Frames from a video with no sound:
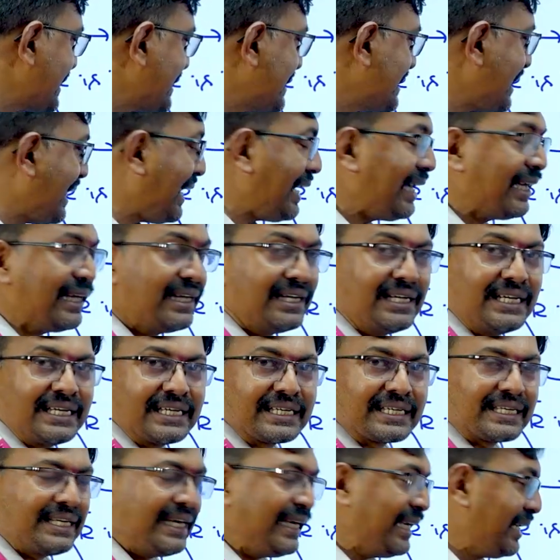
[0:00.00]
is a
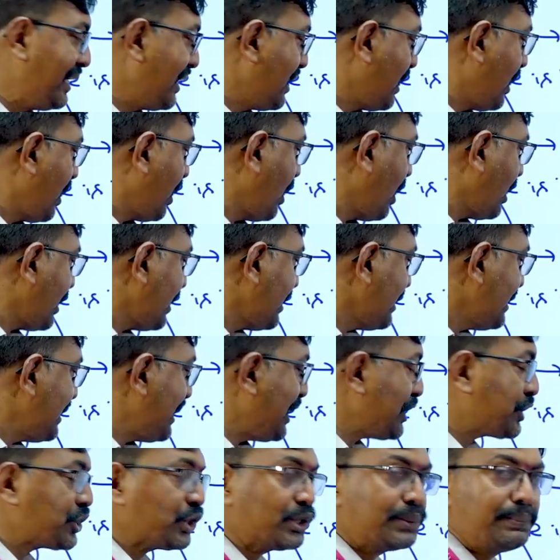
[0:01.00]
key or
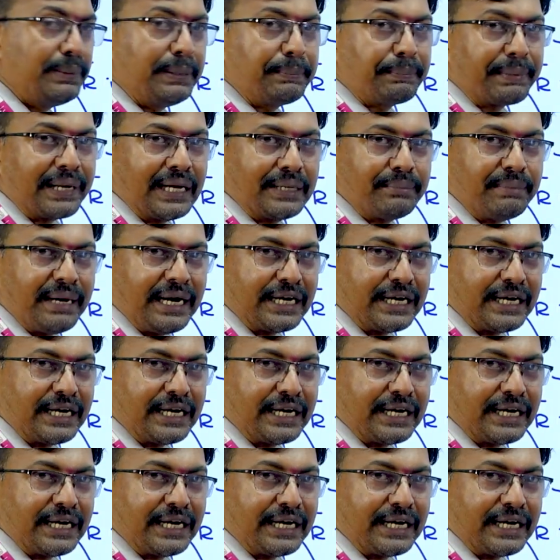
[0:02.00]
A should be prime